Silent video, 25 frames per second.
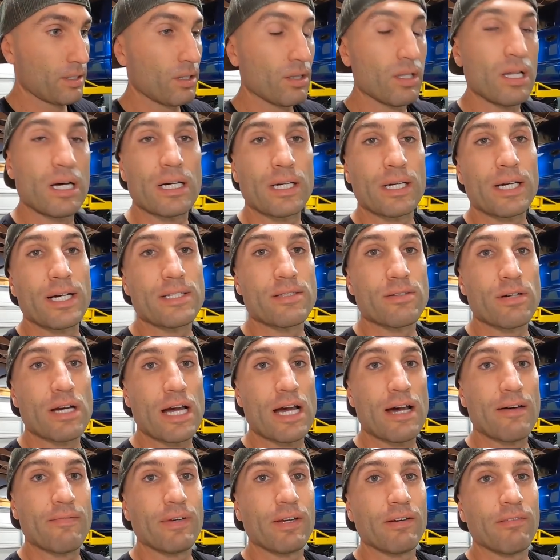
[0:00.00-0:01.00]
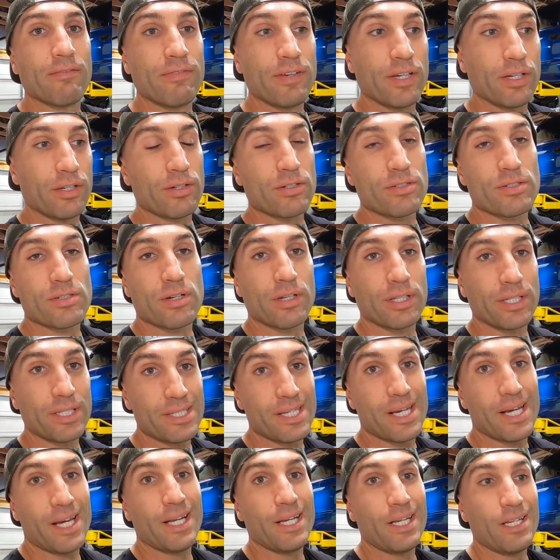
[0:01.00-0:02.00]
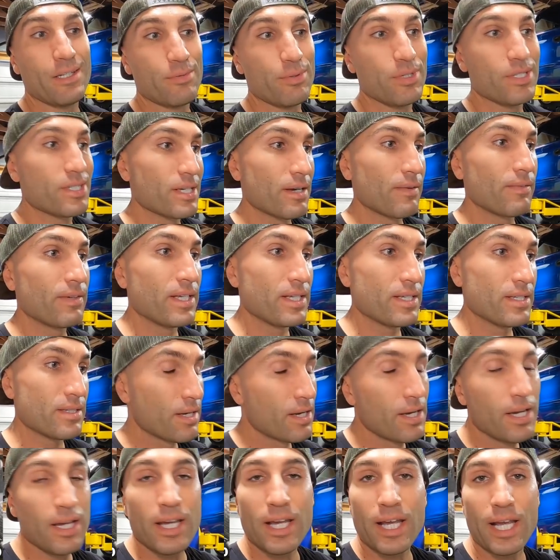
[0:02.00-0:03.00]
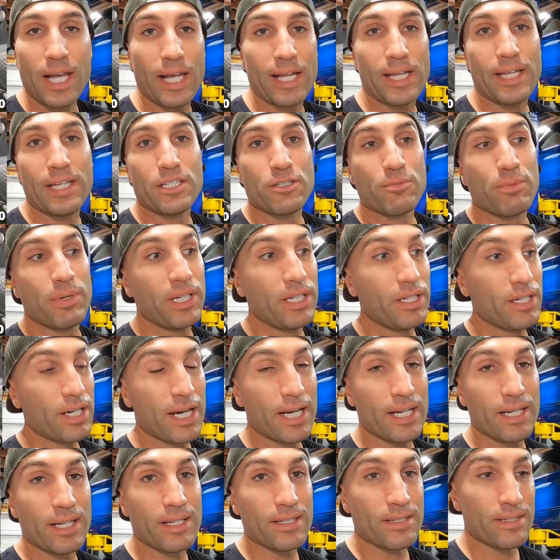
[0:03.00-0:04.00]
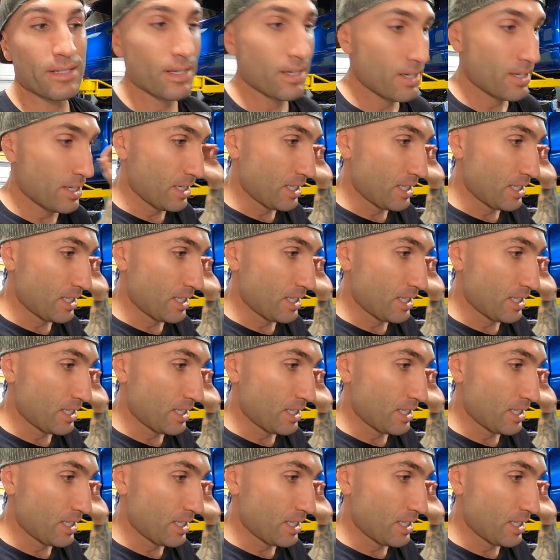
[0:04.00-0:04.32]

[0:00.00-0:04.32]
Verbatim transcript: A lot of guys are having failures on these 8HP 70s, 8HP 90s.